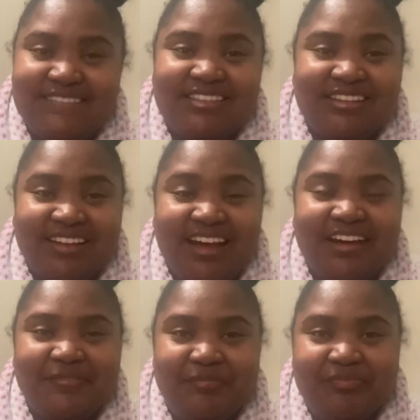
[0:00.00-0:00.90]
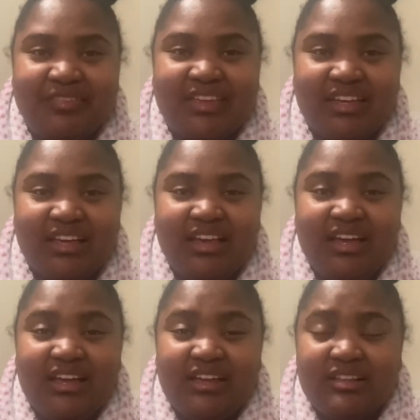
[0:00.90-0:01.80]
so yeah,
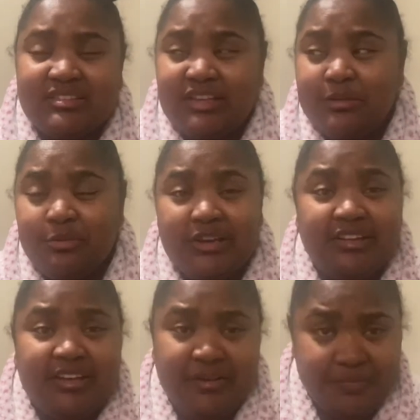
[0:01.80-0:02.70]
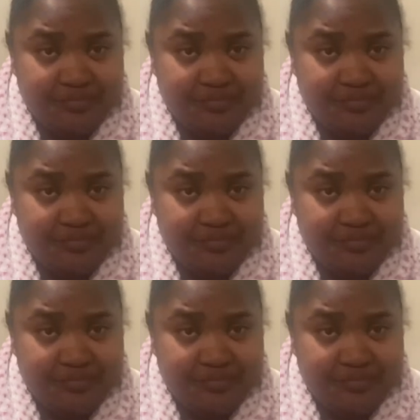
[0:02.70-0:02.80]
it's uh, pretty late.